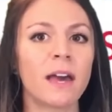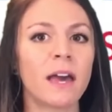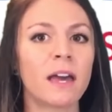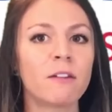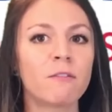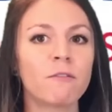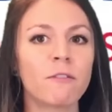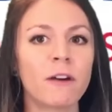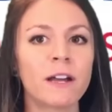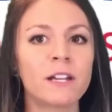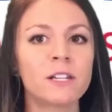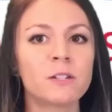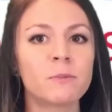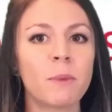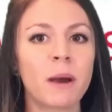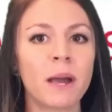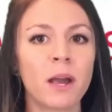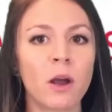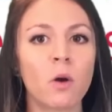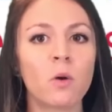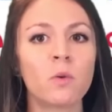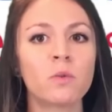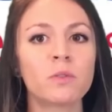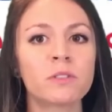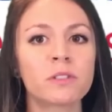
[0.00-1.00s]
and find
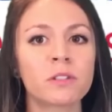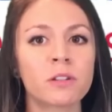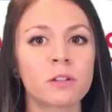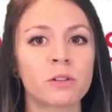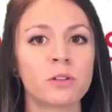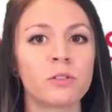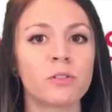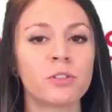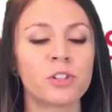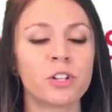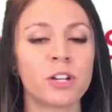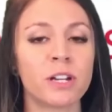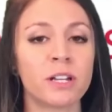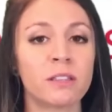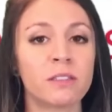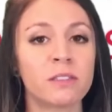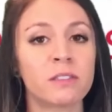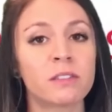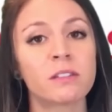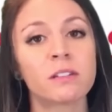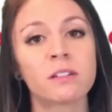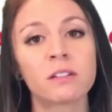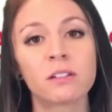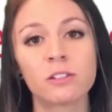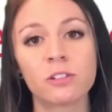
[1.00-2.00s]
my own
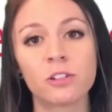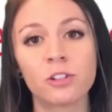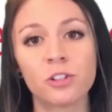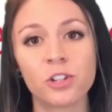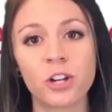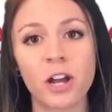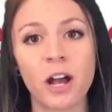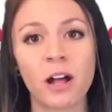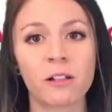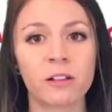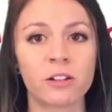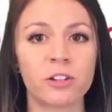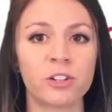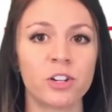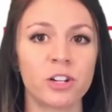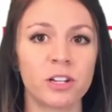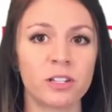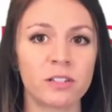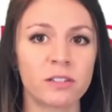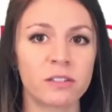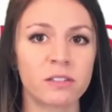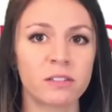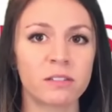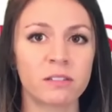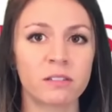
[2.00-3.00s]
solutions to
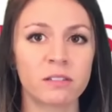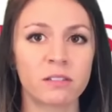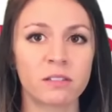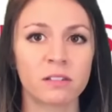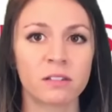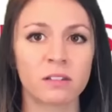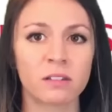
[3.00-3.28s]
challenges.